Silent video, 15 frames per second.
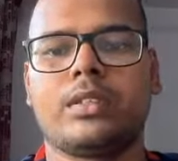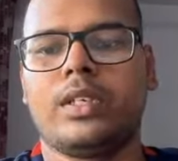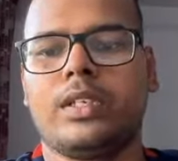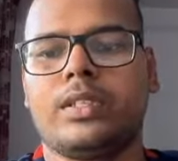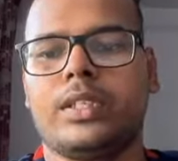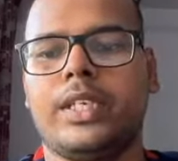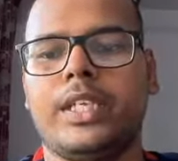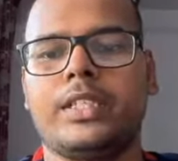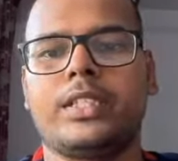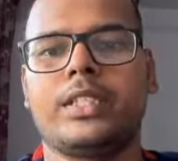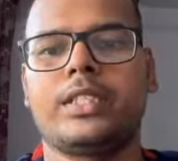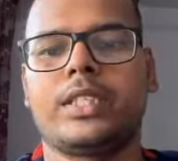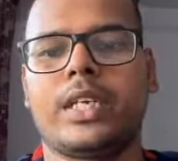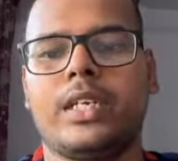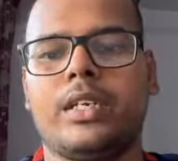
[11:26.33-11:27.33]
Next
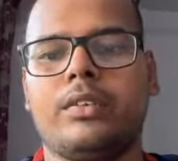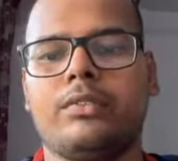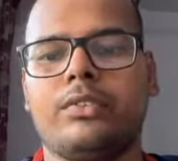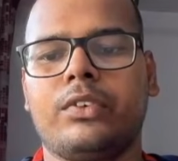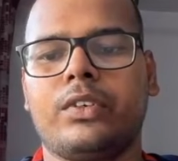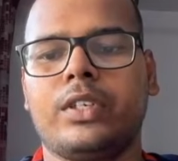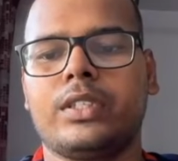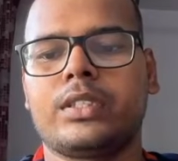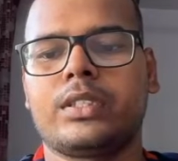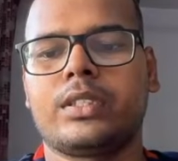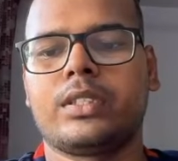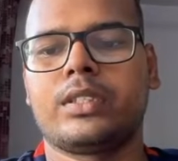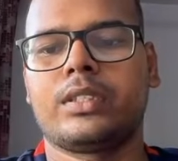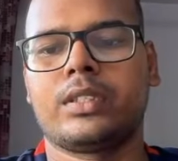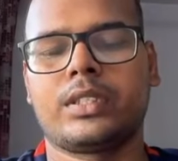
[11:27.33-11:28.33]
is random forest.
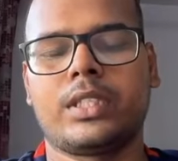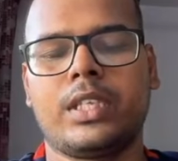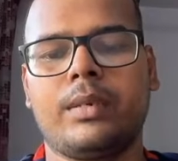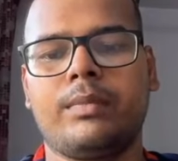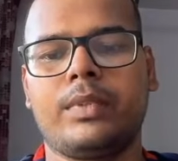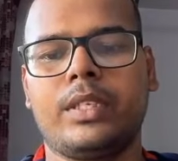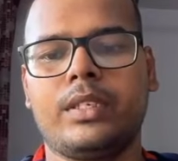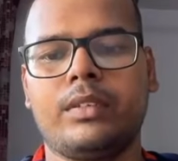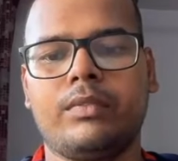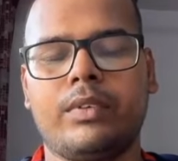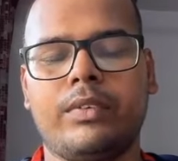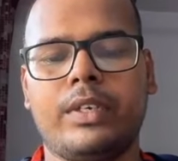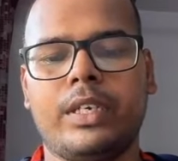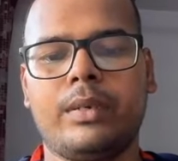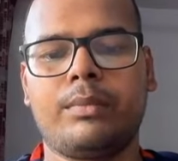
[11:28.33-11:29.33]
The same thing
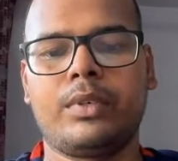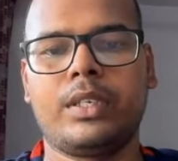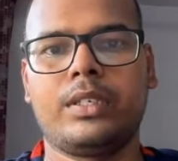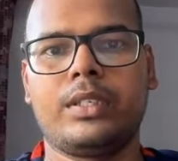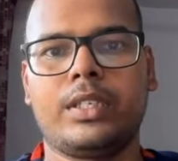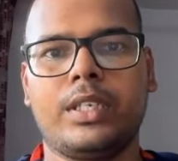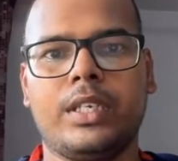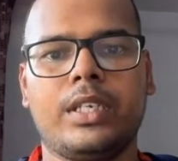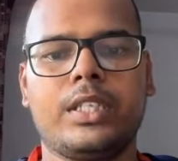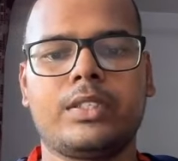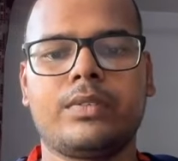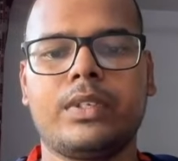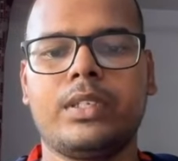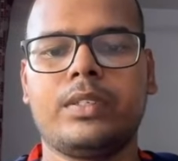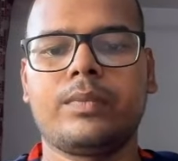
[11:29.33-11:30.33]
we have done here as
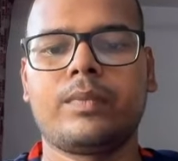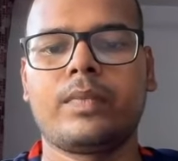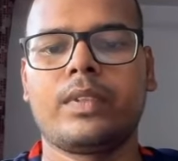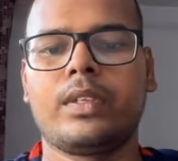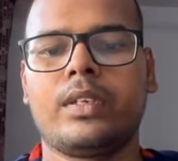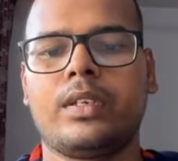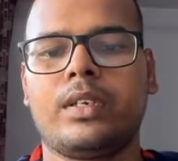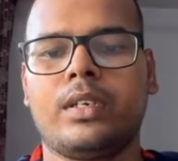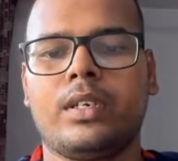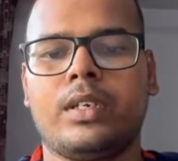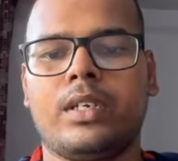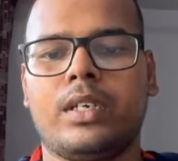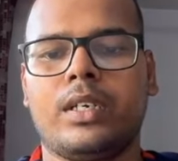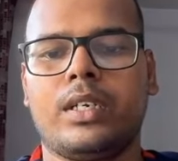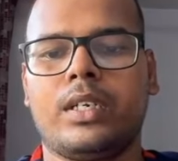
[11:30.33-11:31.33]
well,
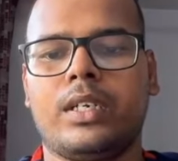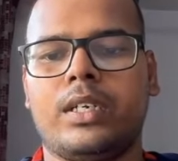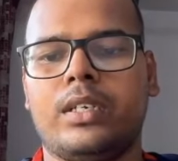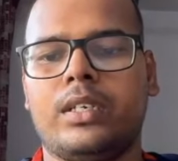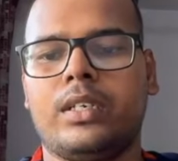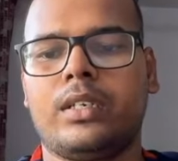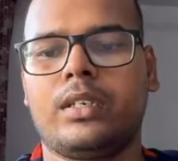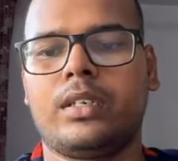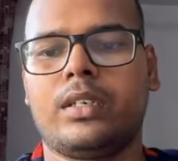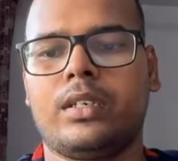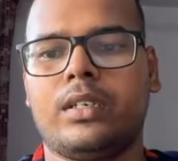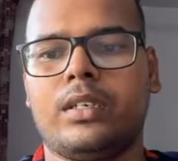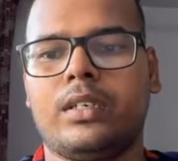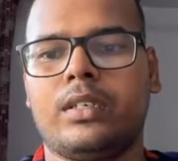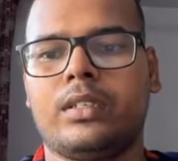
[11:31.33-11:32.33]
and
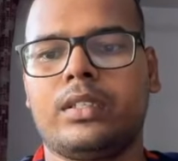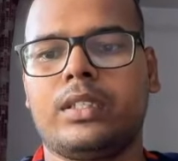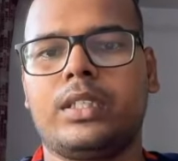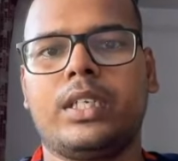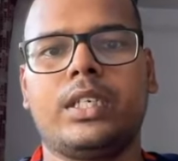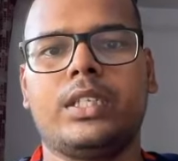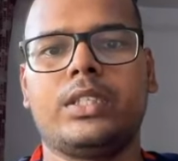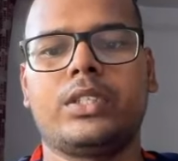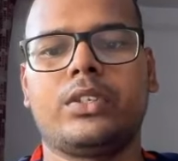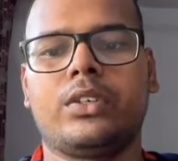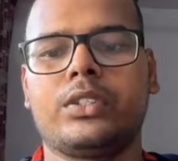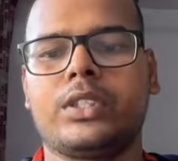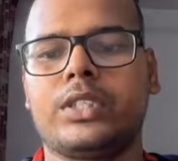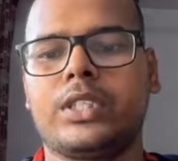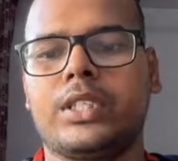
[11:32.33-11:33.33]
the third is
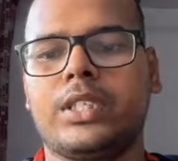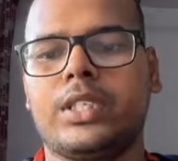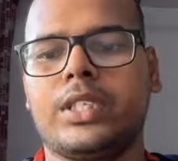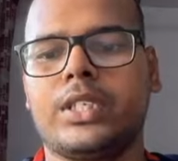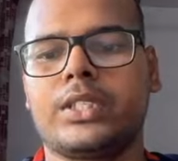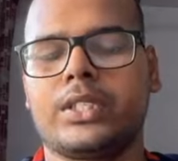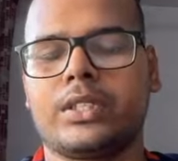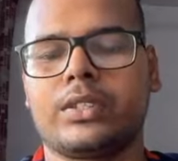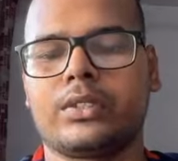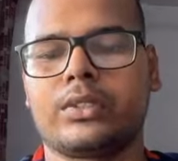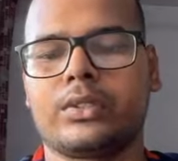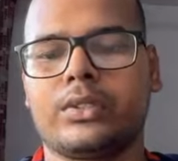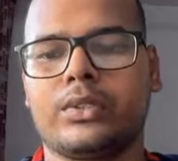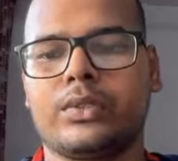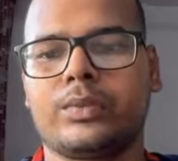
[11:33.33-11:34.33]
logistic regression.
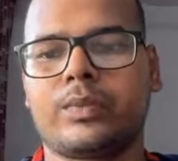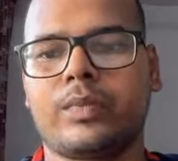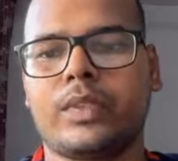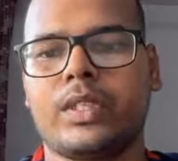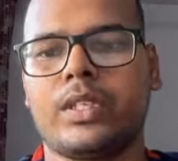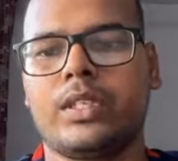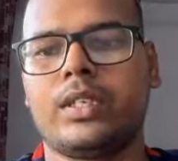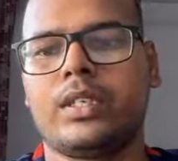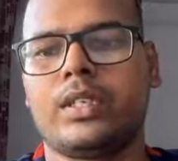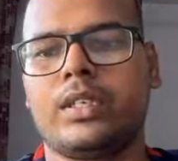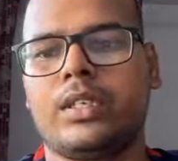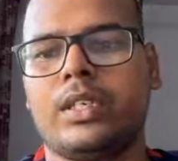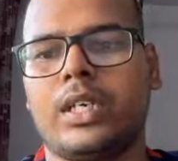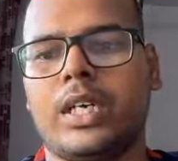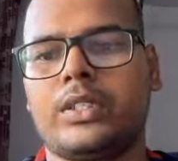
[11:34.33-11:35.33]
So
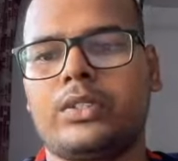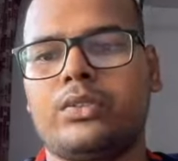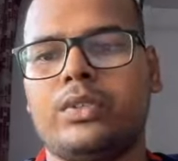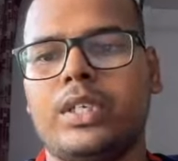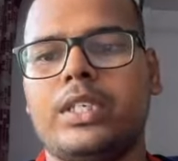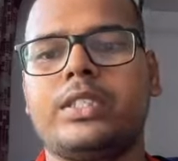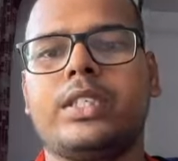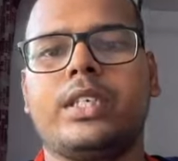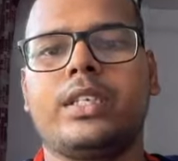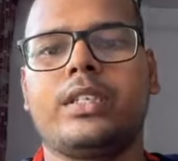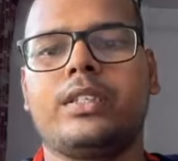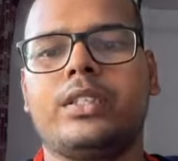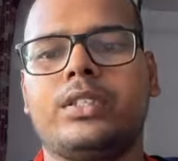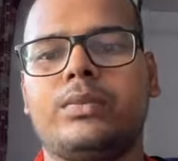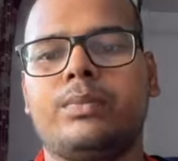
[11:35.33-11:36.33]
as soon as I run
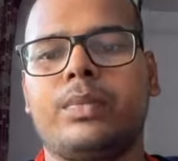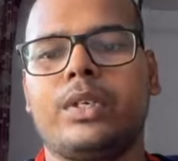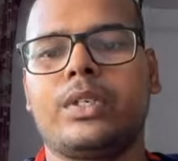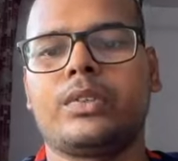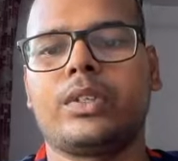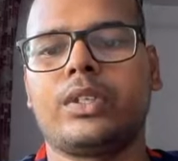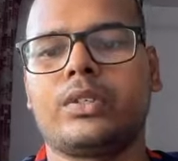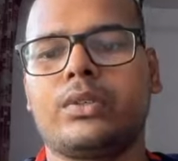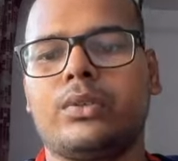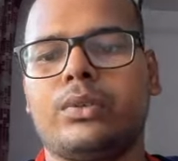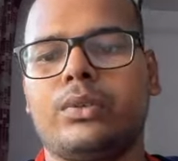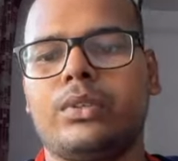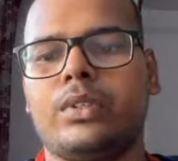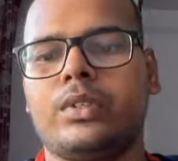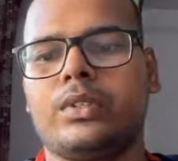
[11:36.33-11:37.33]
this particular
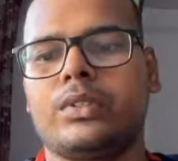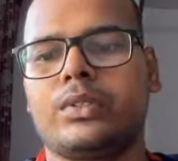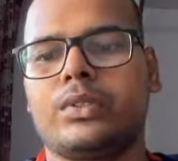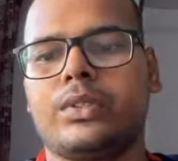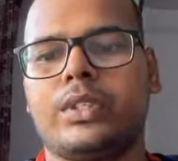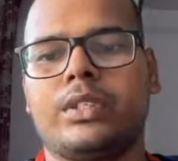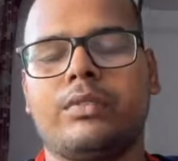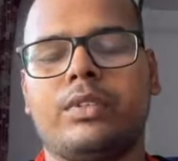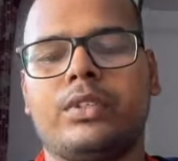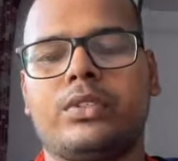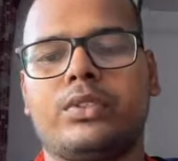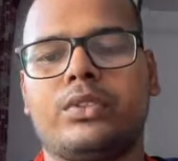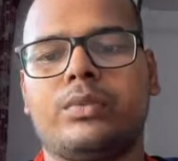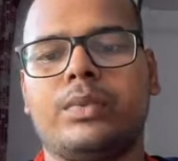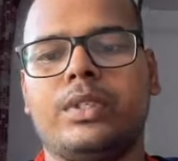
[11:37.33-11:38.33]
code, so it will
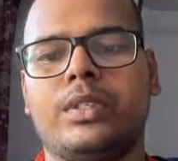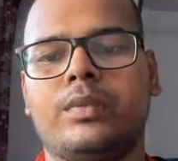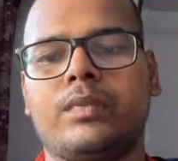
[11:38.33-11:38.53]
show me